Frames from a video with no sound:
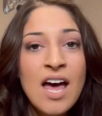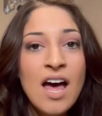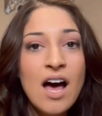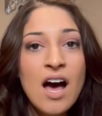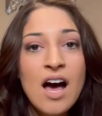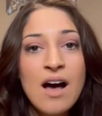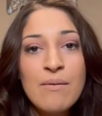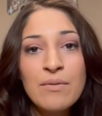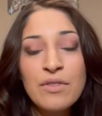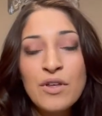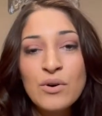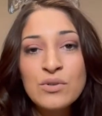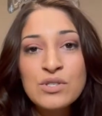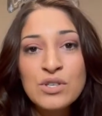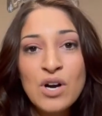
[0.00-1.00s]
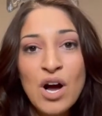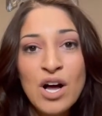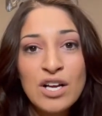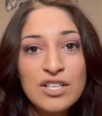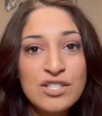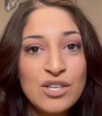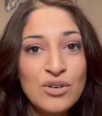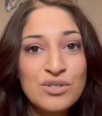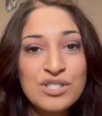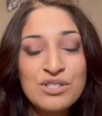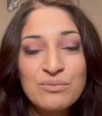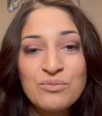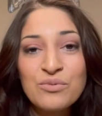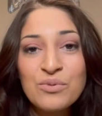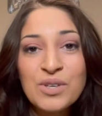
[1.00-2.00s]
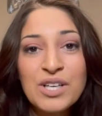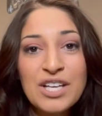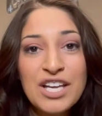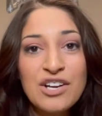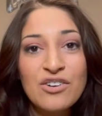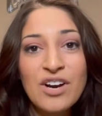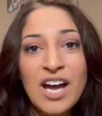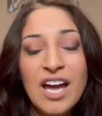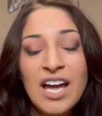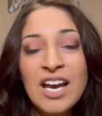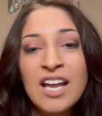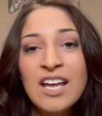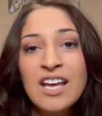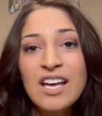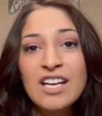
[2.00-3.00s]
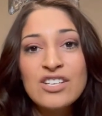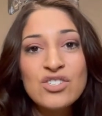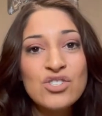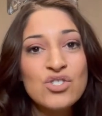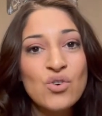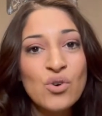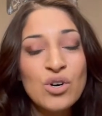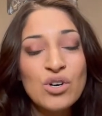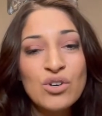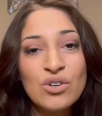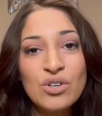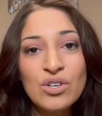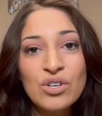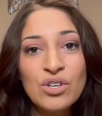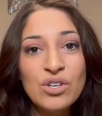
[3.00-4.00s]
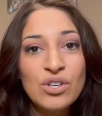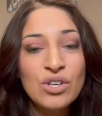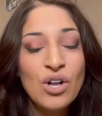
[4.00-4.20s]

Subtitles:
Those are also some really great historical